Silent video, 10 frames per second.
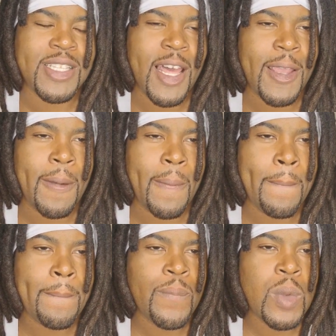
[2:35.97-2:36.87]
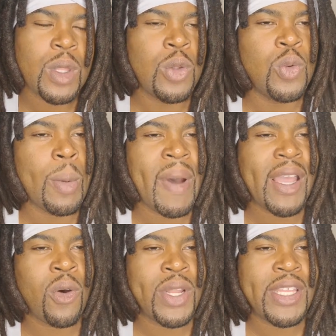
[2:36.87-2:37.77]
Like, you might
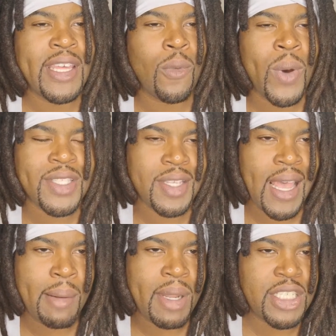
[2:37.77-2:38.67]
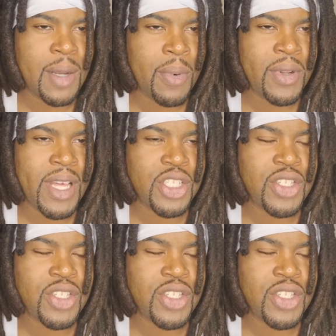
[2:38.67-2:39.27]
only get one time to jump on that.